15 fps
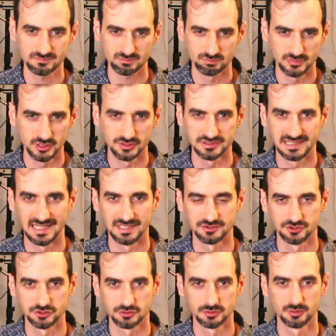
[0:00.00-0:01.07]
Because it has
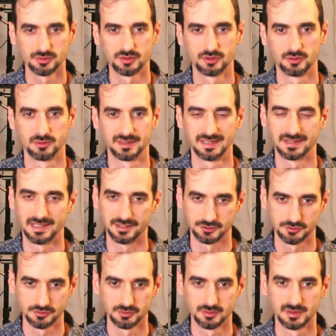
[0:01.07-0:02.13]
truth to it, and that
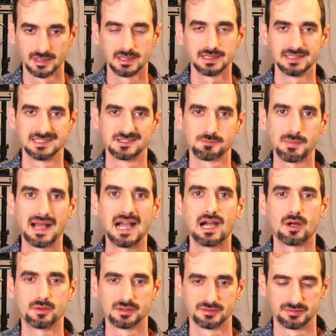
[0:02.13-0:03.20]
truth is
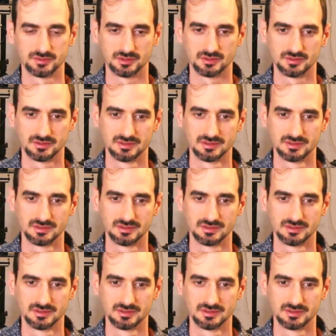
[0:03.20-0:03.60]
powerful.